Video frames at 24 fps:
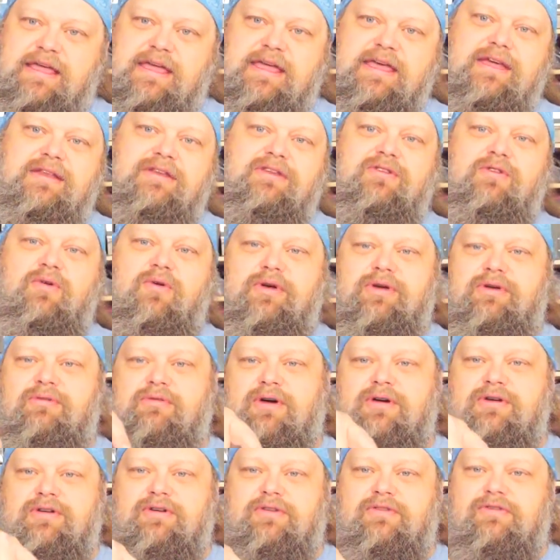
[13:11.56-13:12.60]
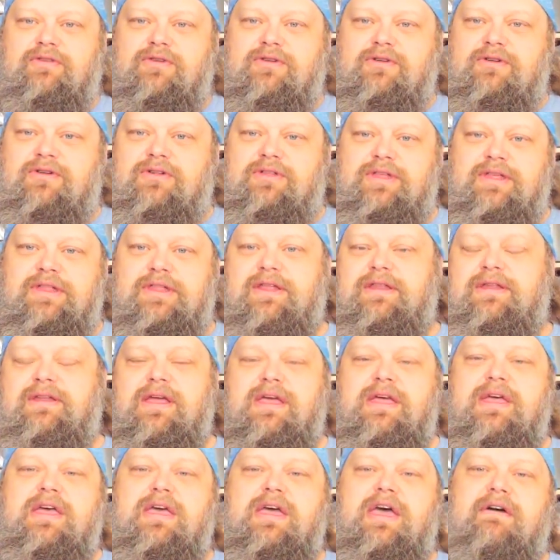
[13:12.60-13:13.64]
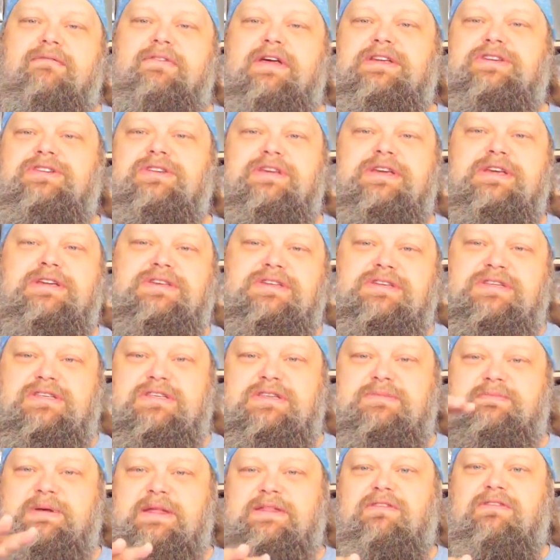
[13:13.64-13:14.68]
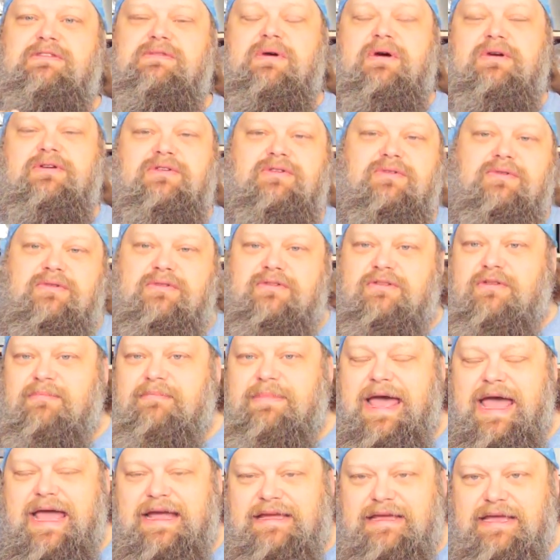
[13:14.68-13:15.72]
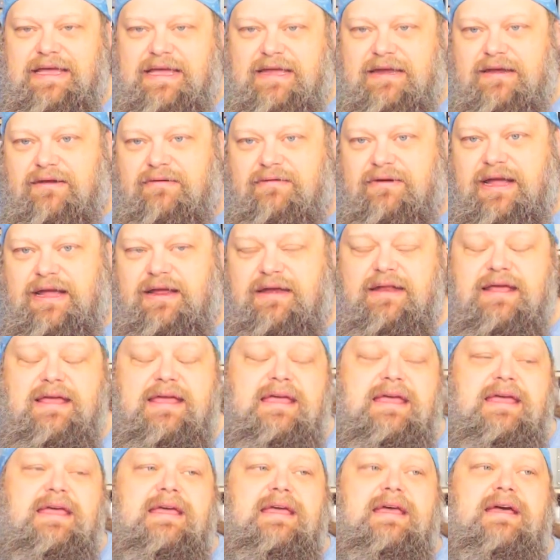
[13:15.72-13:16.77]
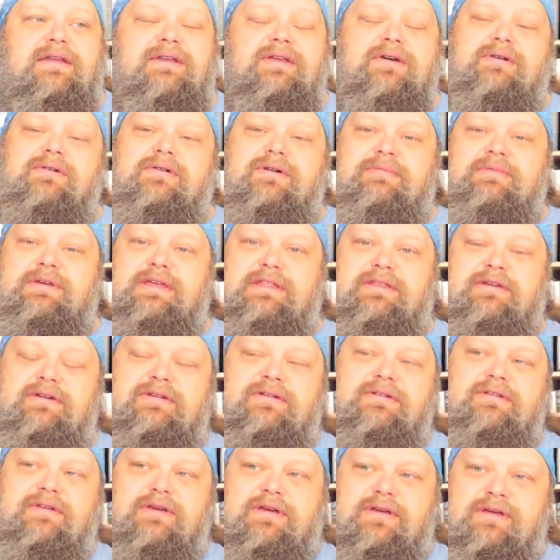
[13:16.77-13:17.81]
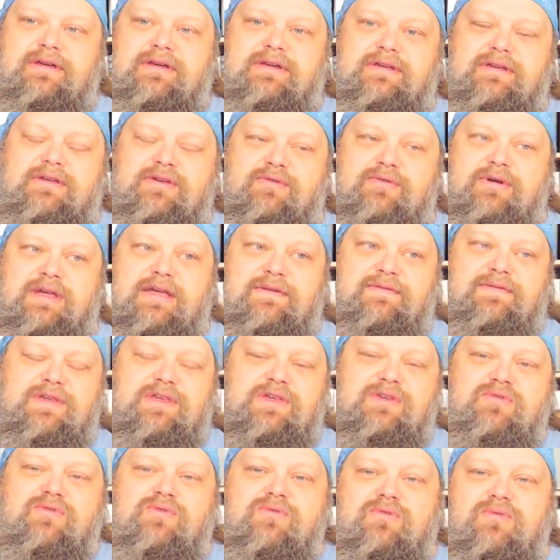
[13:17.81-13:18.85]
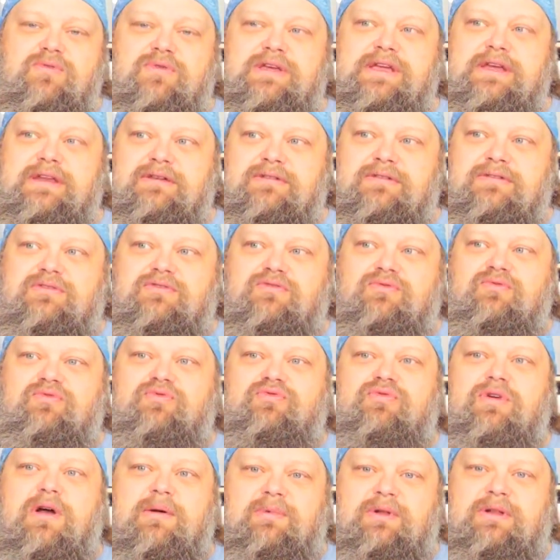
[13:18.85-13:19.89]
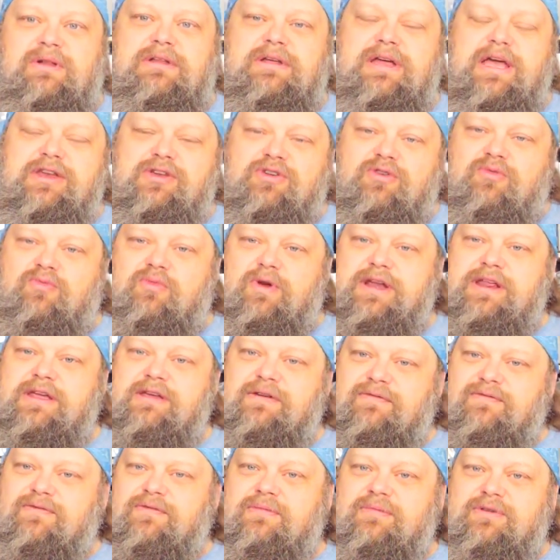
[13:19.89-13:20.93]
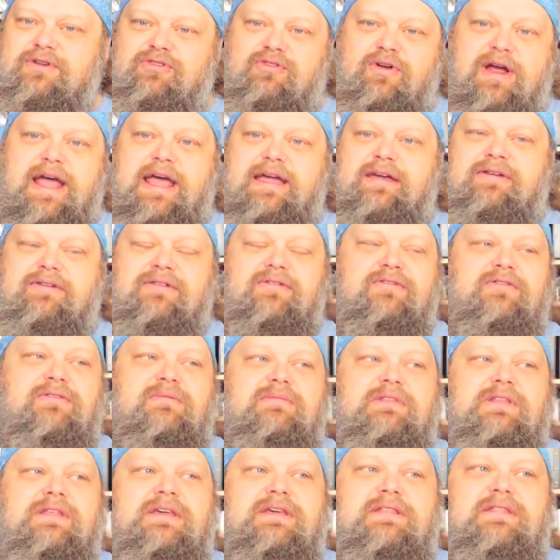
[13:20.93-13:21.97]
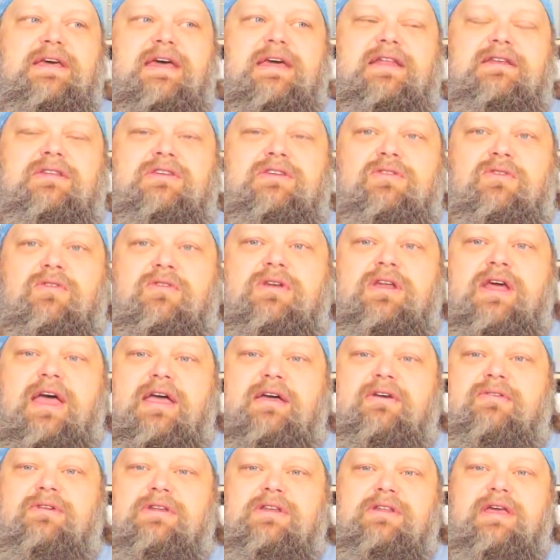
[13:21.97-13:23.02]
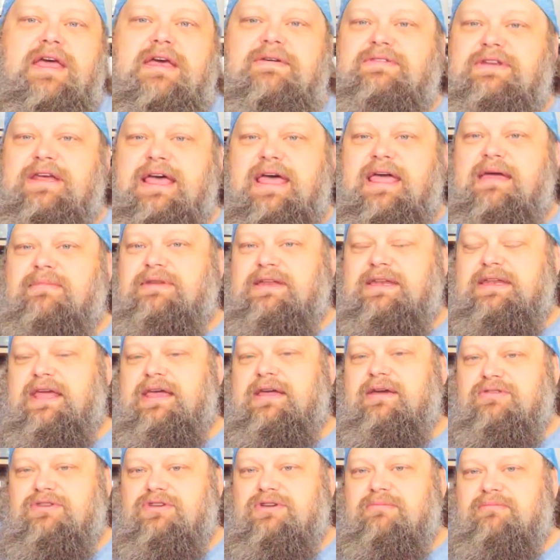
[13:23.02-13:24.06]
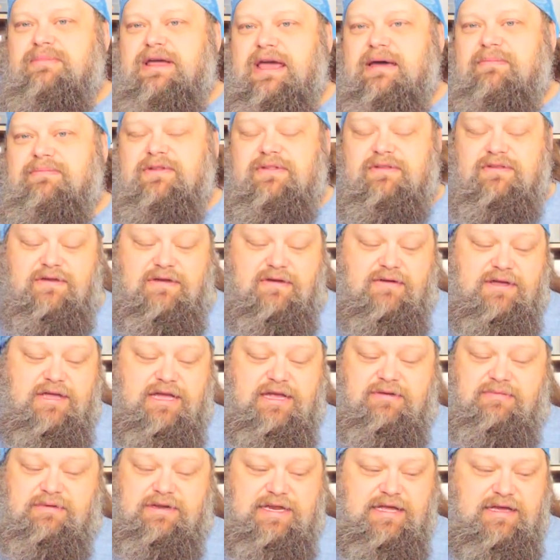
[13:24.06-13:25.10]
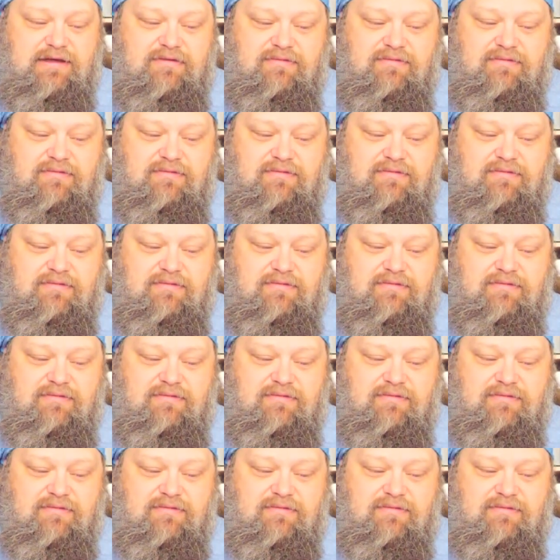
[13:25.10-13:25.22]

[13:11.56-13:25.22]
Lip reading: in, going around in a circle, and then eventually it just spits you out towards the back end, right? No, I mean, if you get in trouble and you're running from a dragon or something like that, you're not going to have time to take out your map and say, okay, do we take